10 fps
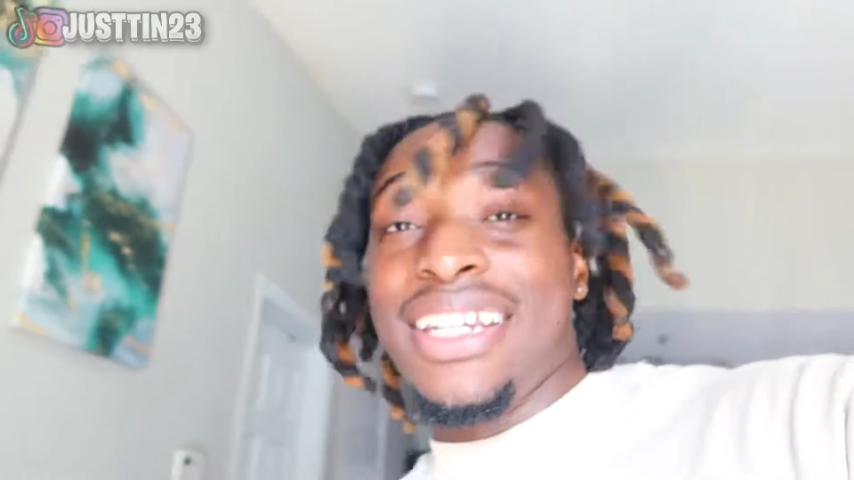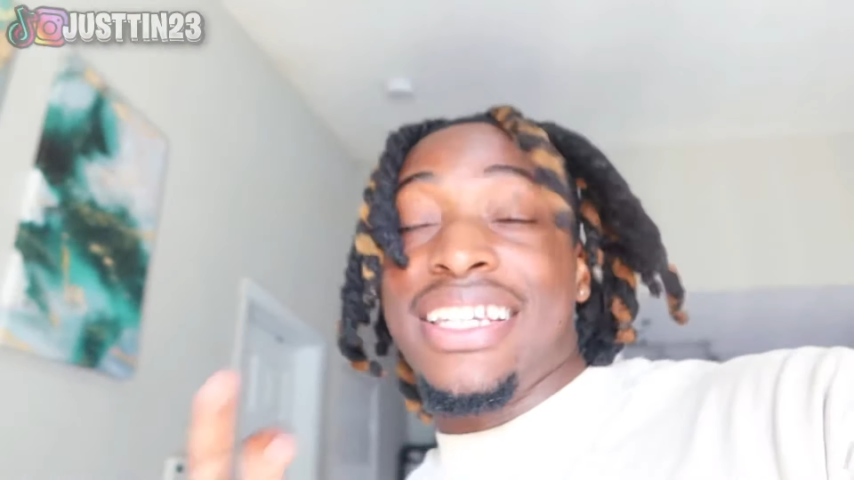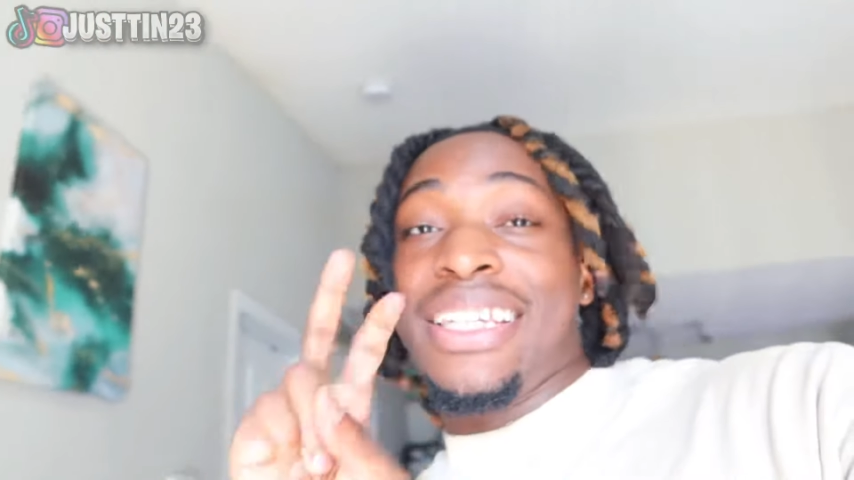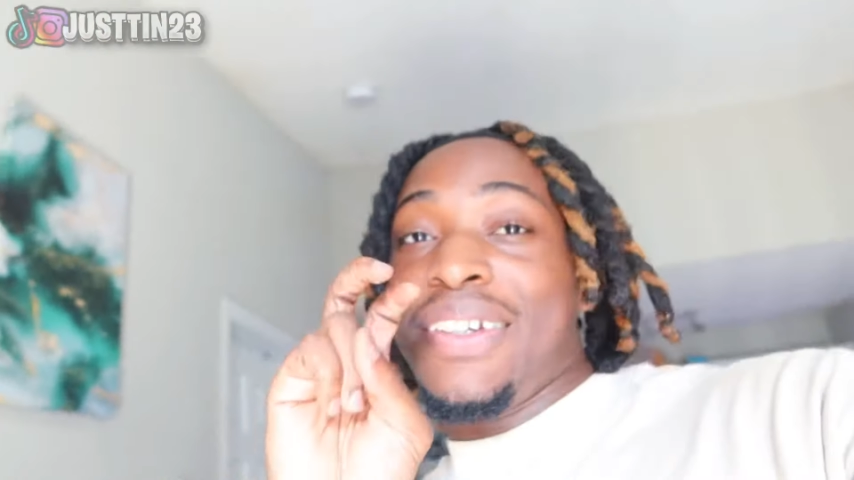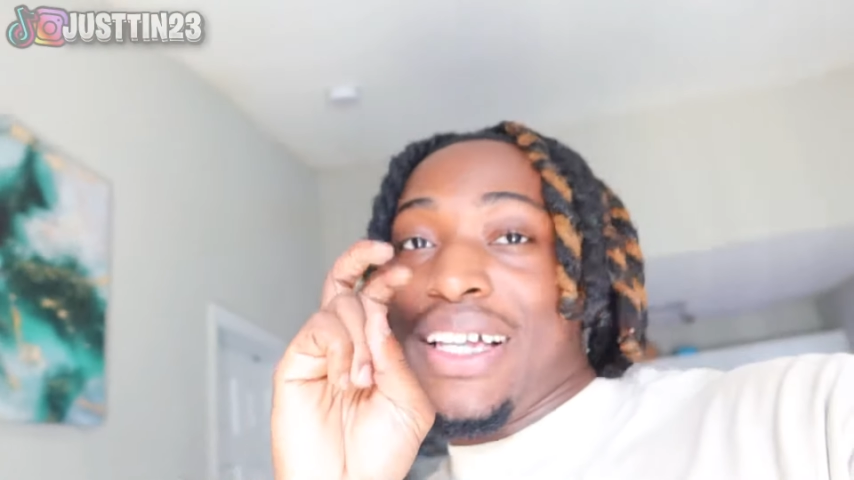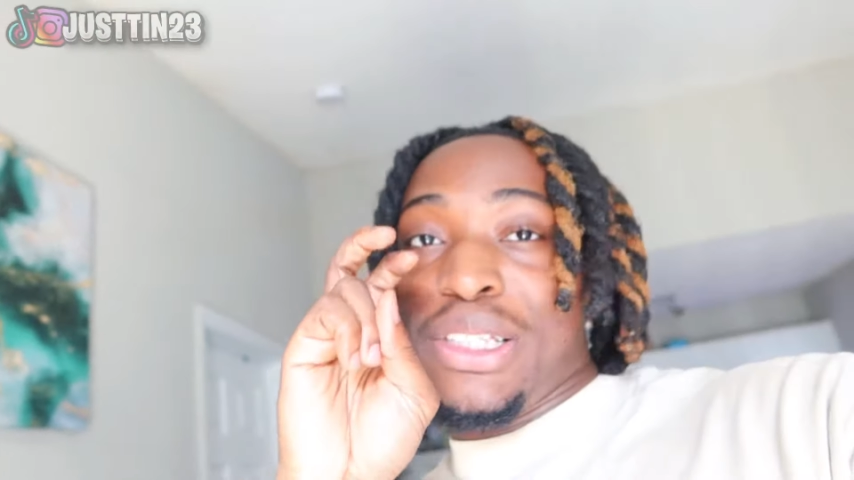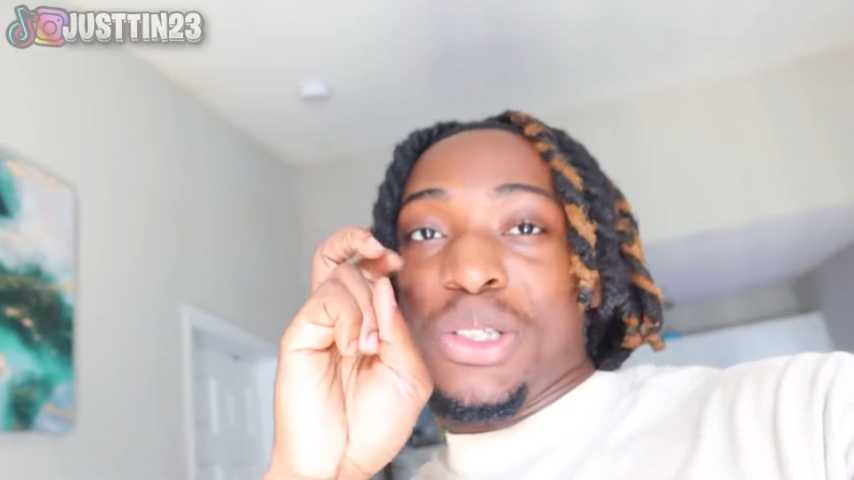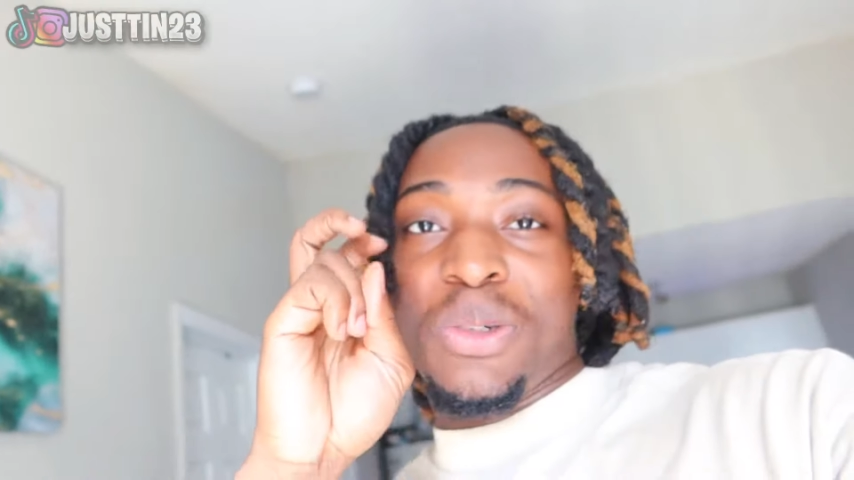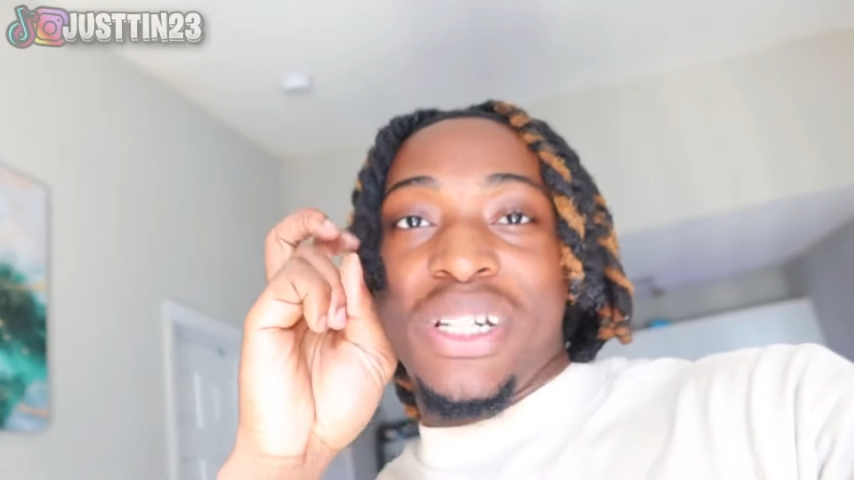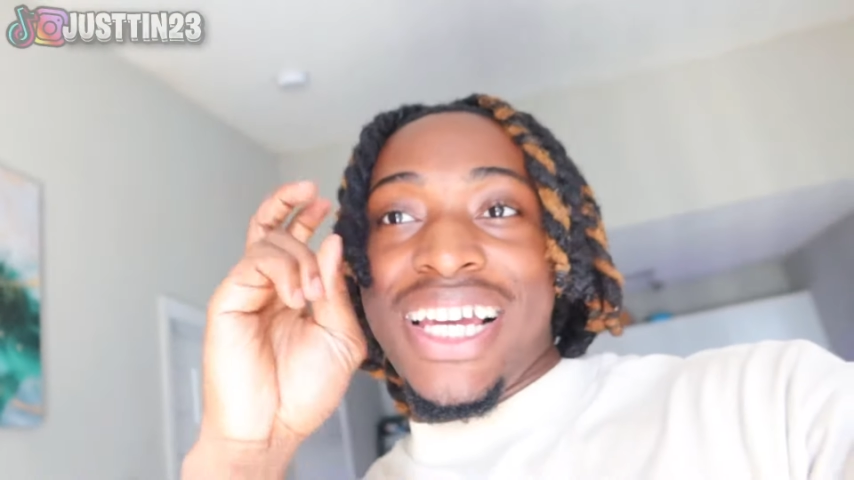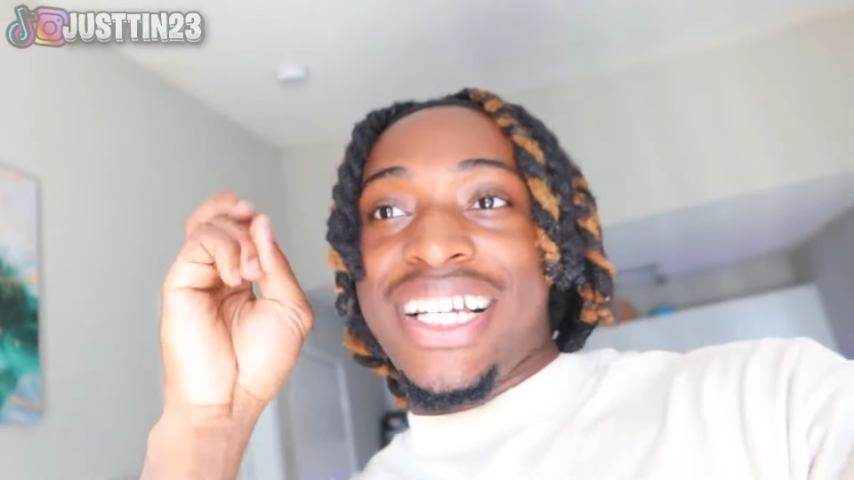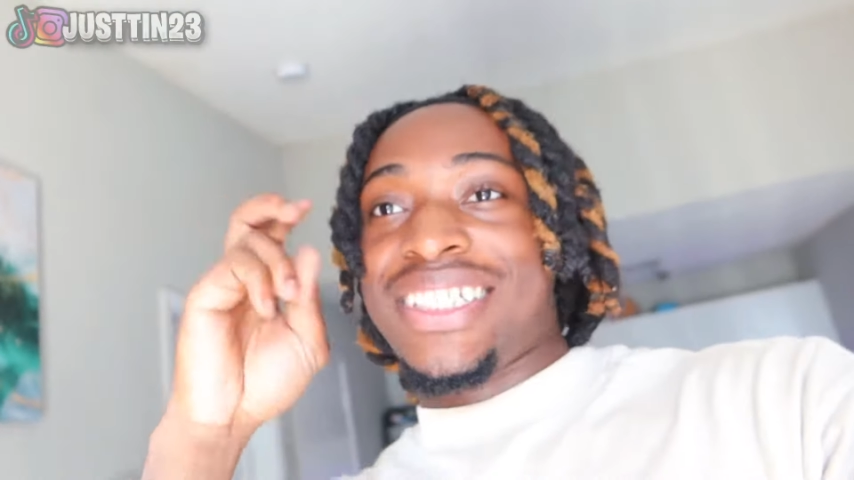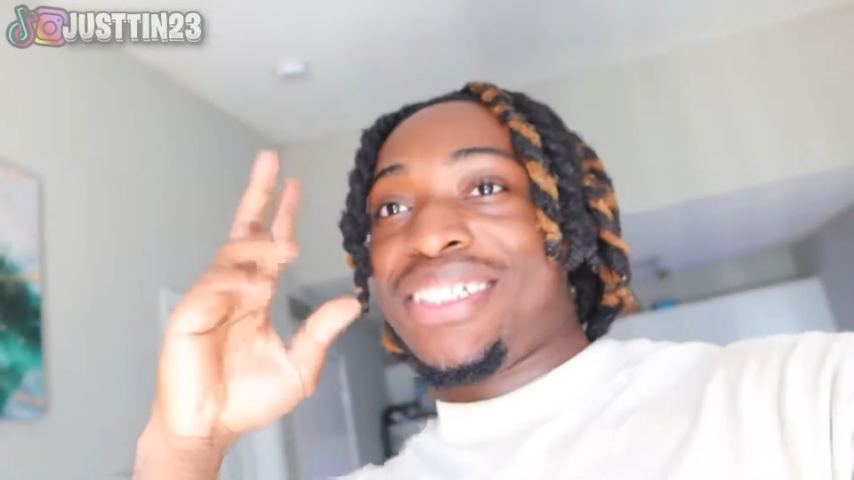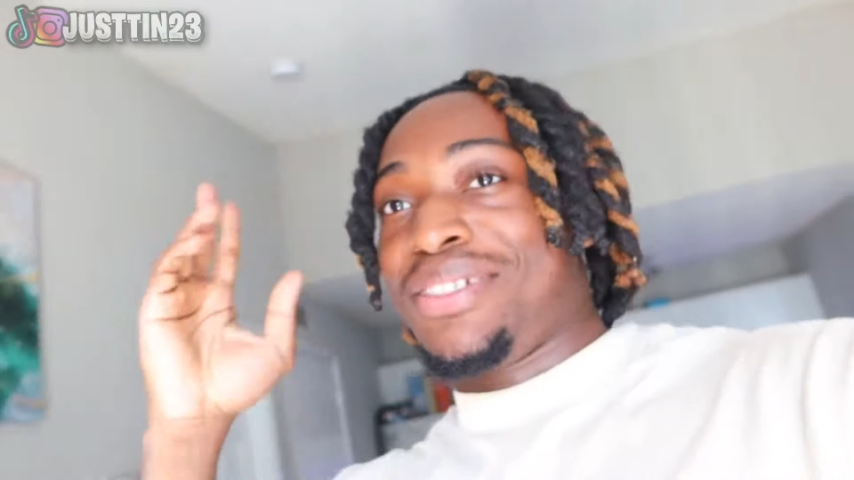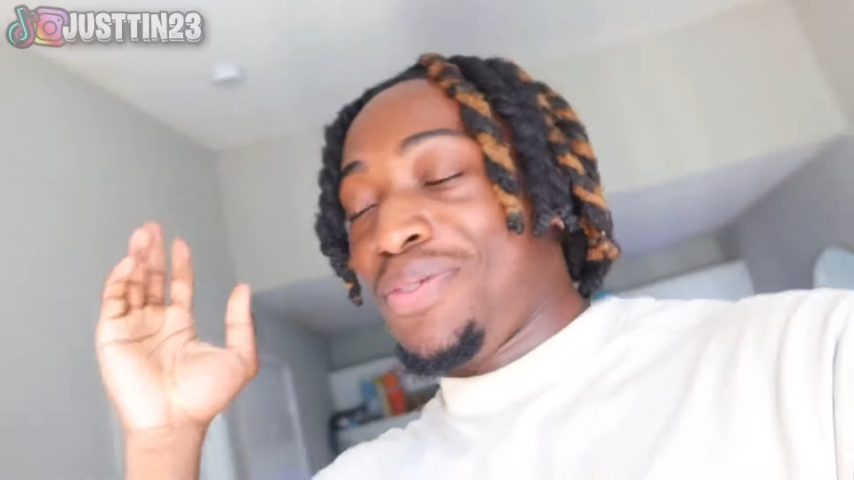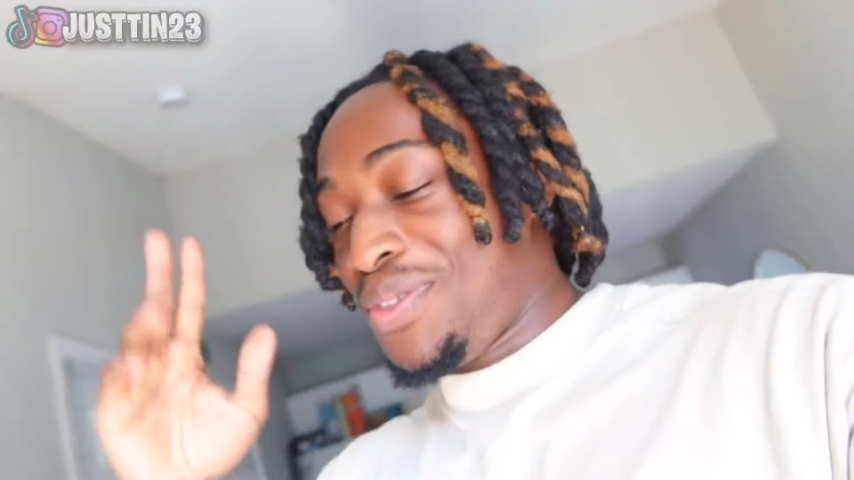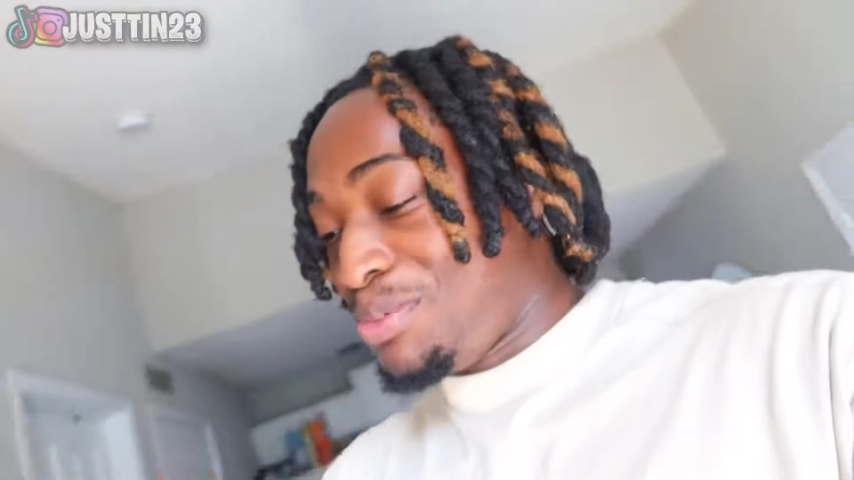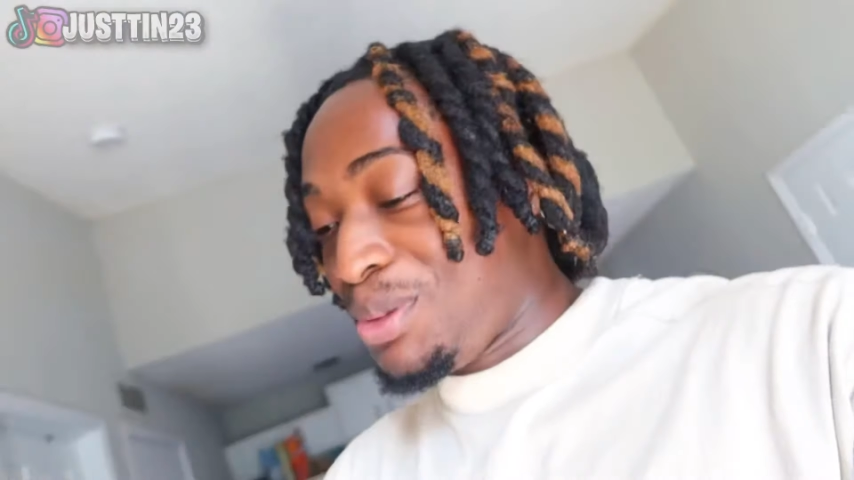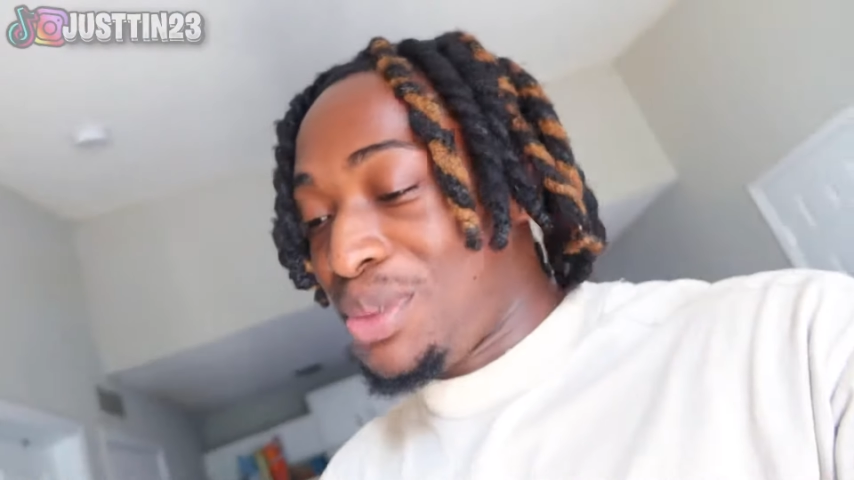to give that little reaction, you feel me?